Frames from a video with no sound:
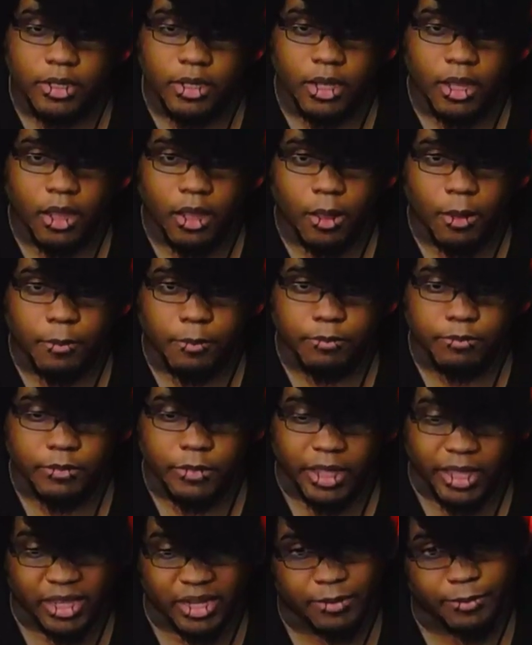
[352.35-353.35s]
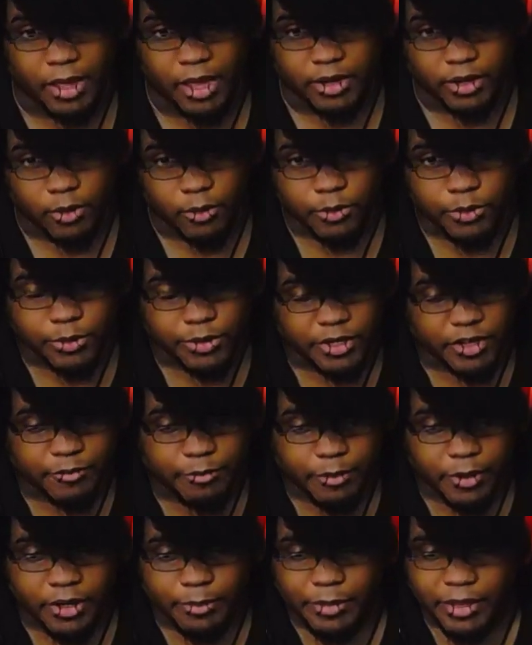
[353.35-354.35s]
Um, and I'm kind of going through a tough
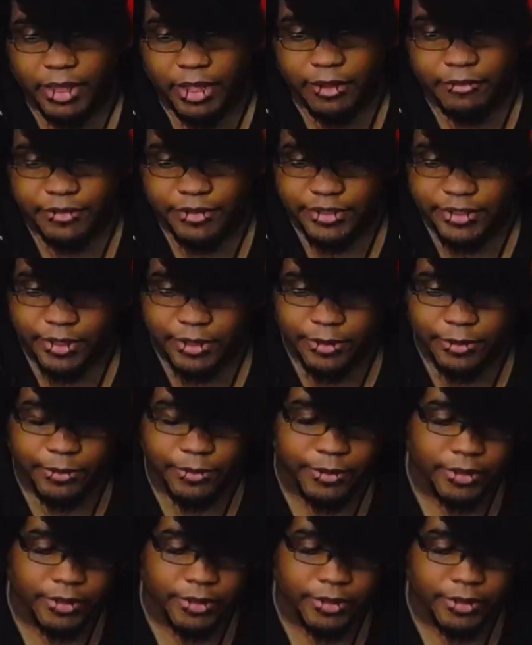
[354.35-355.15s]
part in my life, so